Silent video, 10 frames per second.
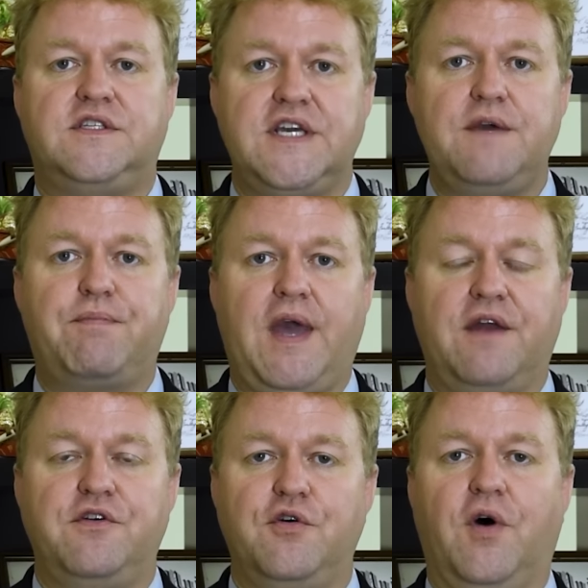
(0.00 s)
deep
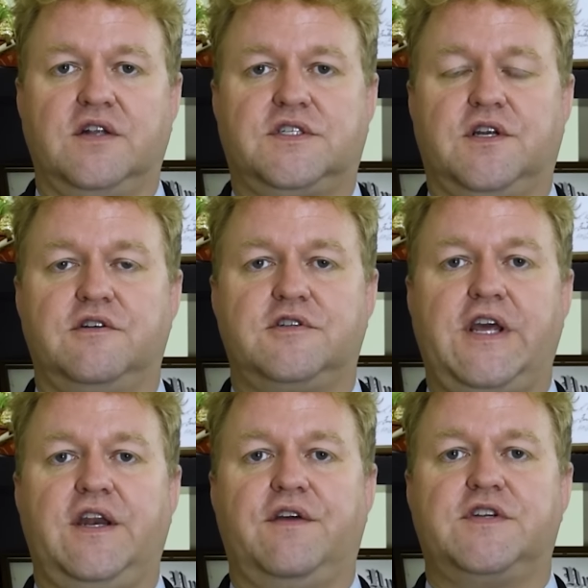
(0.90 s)
and nuanced
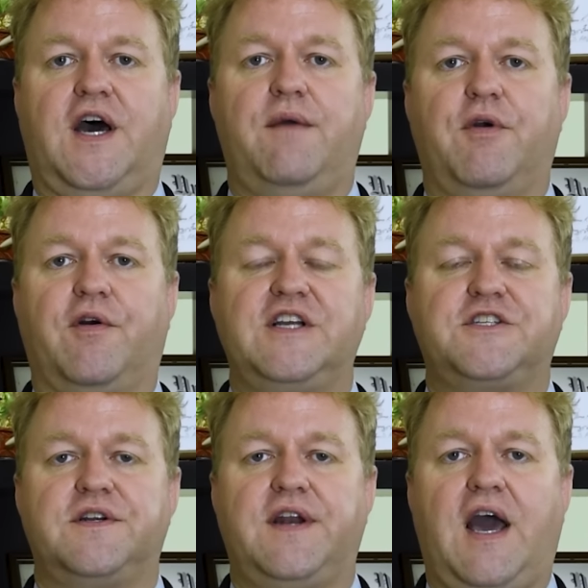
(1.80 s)
understanding of Thai
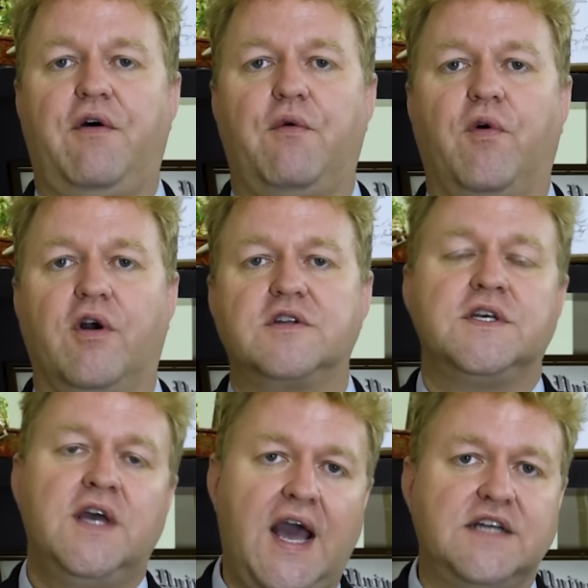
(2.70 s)
immigration and how it works,
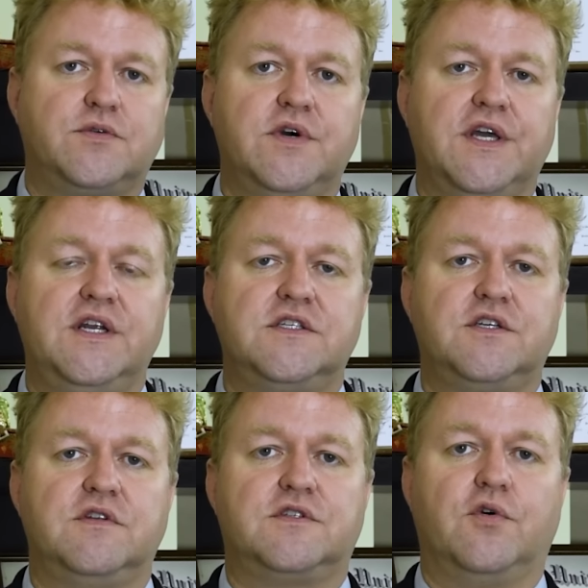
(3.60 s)
as we'll get
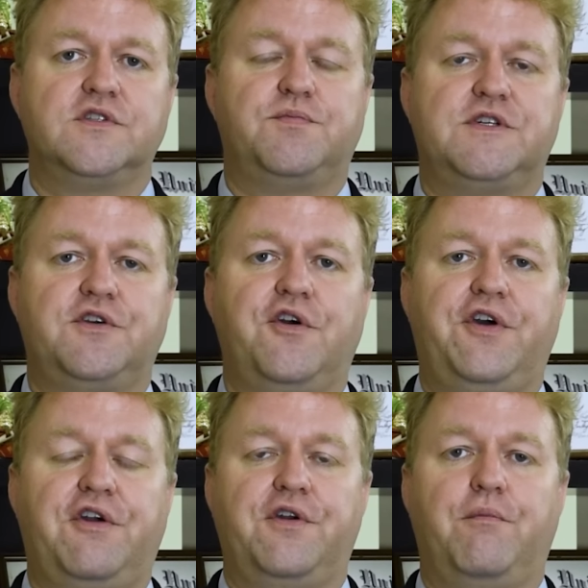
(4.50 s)
into the source material
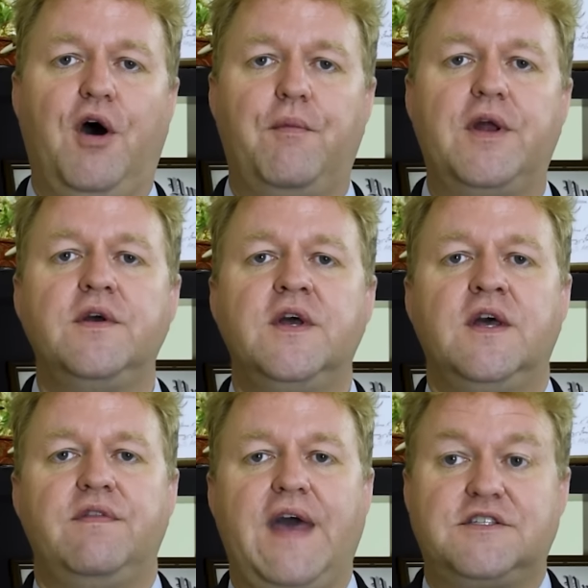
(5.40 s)
here in a moment,
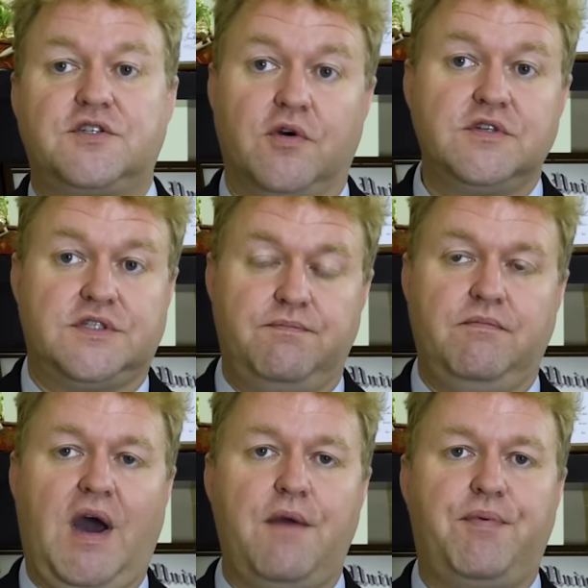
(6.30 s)
that source, in
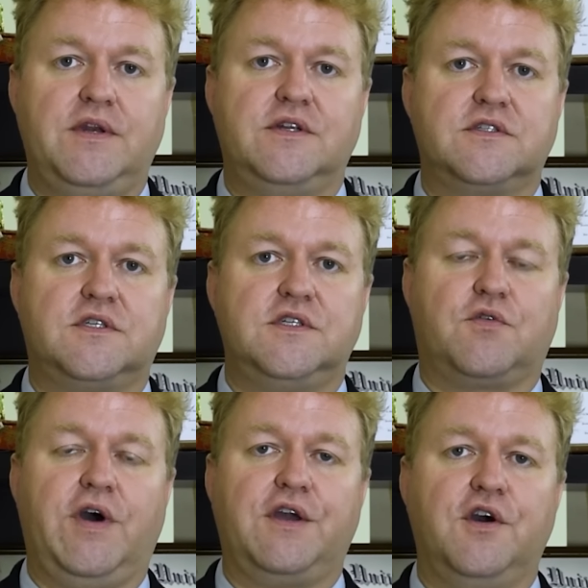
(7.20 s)
my opinion, is, is
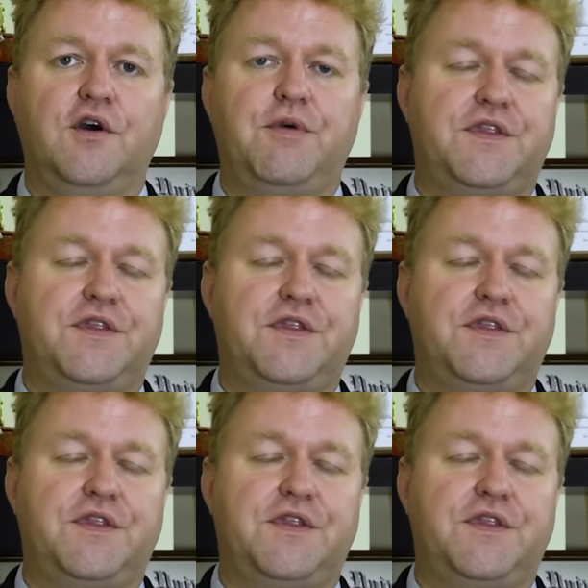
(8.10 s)
quite good.